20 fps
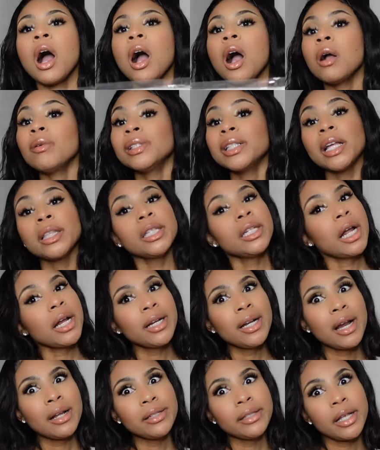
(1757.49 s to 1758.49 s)
I was at the
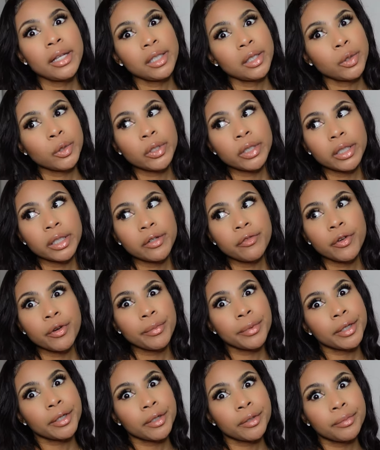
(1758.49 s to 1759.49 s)
ninety-nine cent store looking for
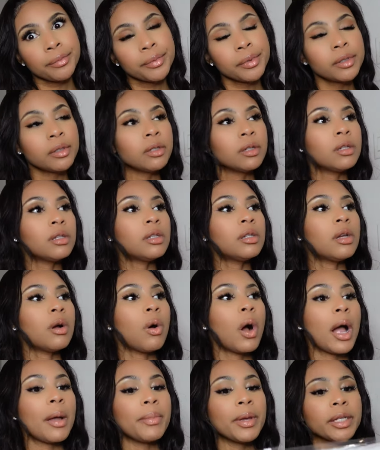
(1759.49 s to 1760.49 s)
bulbs. So
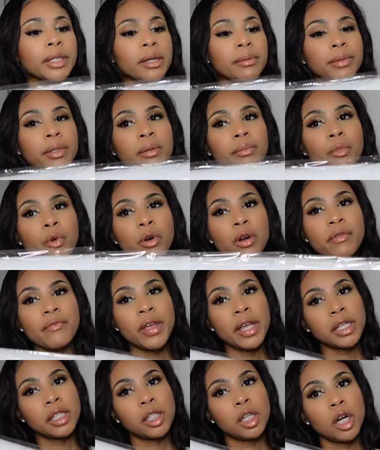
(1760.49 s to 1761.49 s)
I picked up some more
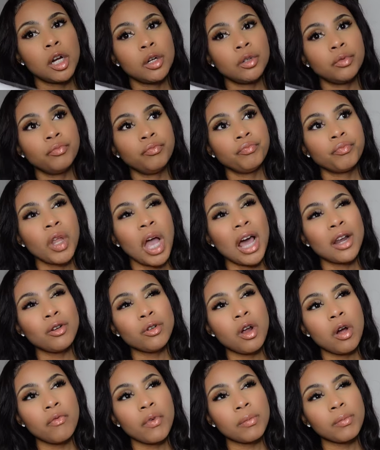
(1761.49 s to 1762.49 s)
fake snow. I don't
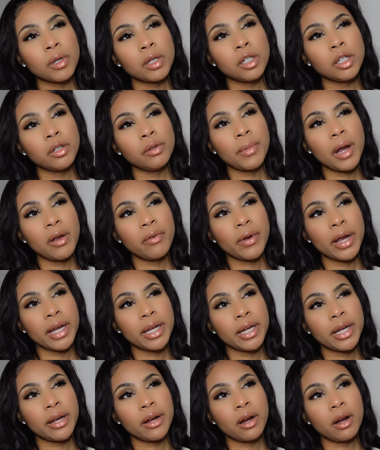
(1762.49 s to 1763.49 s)
know if I'm gonna do my
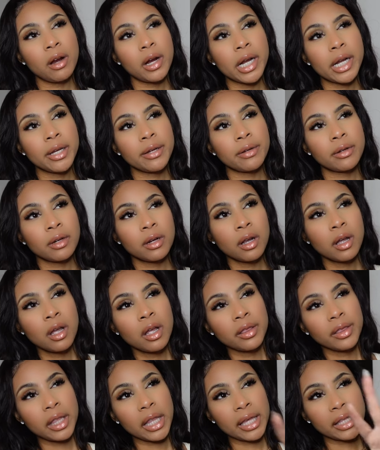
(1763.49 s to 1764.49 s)
reindeer and
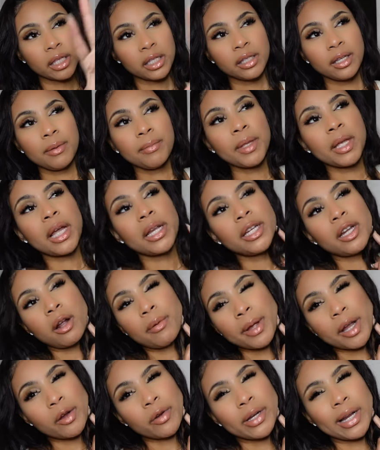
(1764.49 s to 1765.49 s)
like the same thing I did on
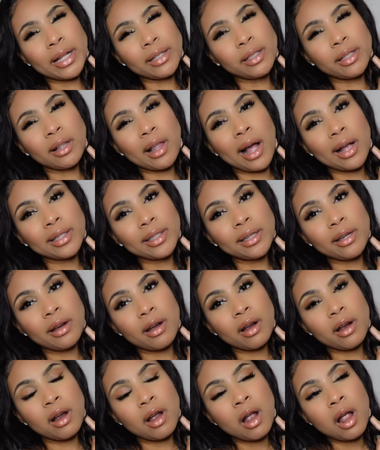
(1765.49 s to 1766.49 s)
my credenza last
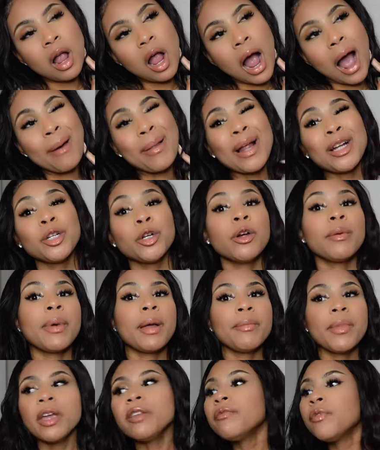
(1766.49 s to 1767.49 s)
year. I'm not sure. My
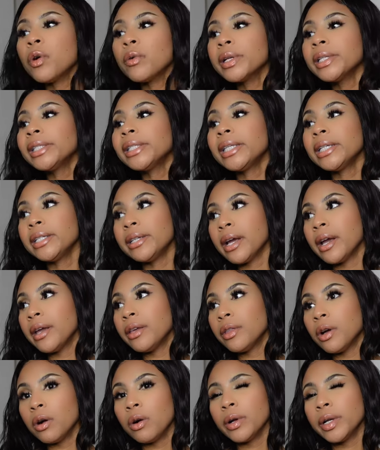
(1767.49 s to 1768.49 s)
main focus today
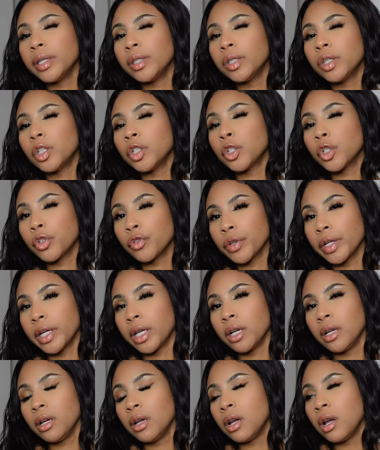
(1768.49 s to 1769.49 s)
though is the
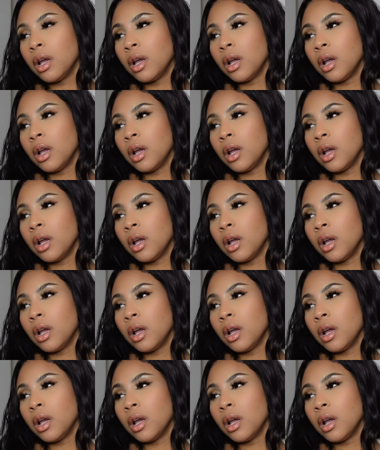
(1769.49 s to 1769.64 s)
tree.